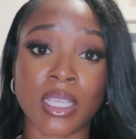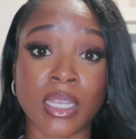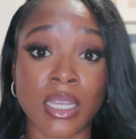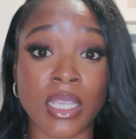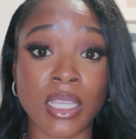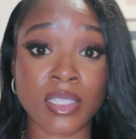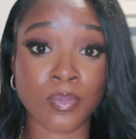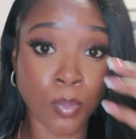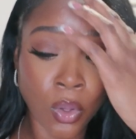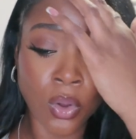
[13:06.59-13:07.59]
It is
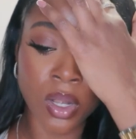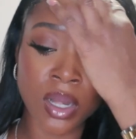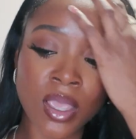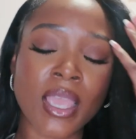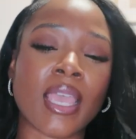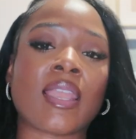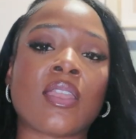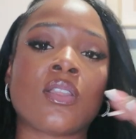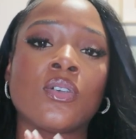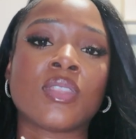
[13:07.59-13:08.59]
poor, and I
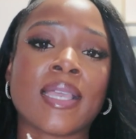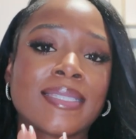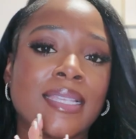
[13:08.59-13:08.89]
know that's